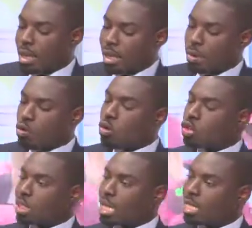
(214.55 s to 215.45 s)

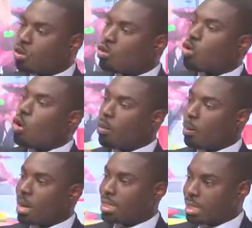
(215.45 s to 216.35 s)
courts at the call
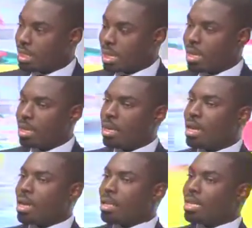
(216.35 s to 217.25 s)
remand is here.
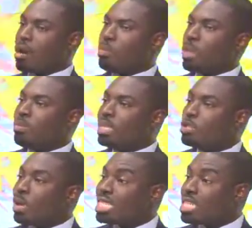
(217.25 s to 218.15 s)
Now baby to
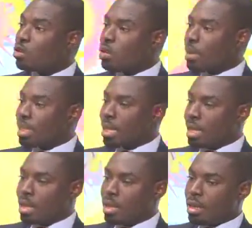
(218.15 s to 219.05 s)
watch your reminder.
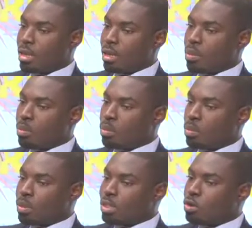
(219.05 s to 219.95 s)

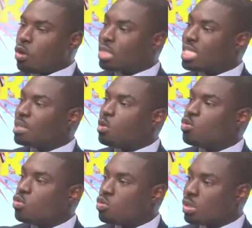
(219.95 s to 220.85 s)
Court needs to mean
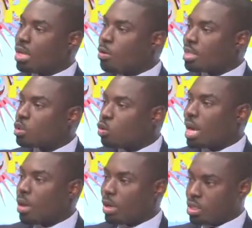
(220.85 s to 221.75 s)
the reason why
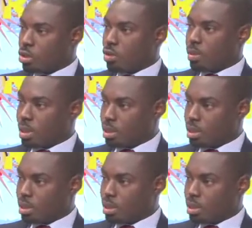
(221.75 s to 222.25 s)
I watch your remand.